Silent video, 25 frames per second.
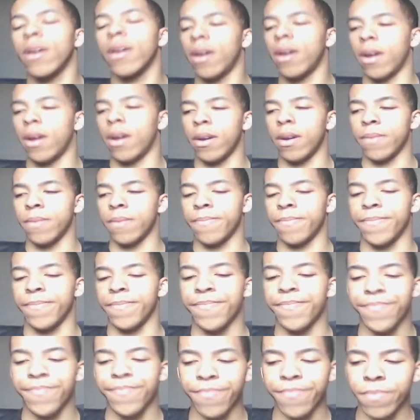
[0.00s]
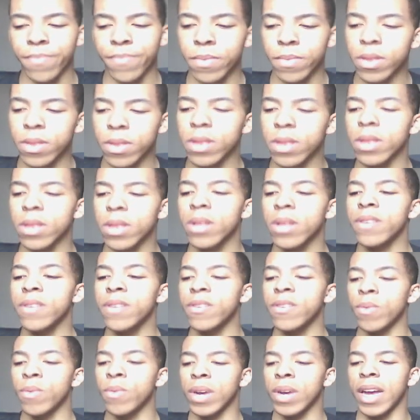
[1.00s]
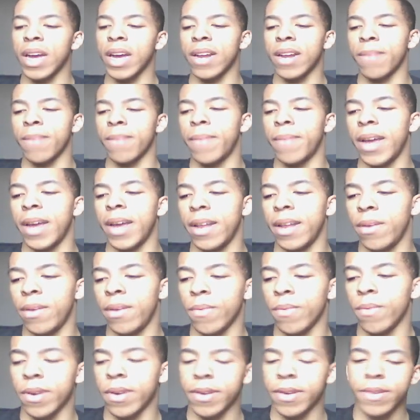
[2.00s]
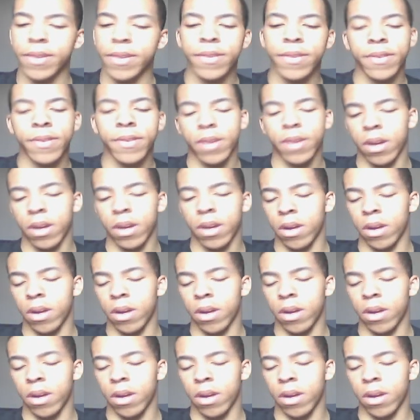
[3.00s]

Um, see what kind of man he was.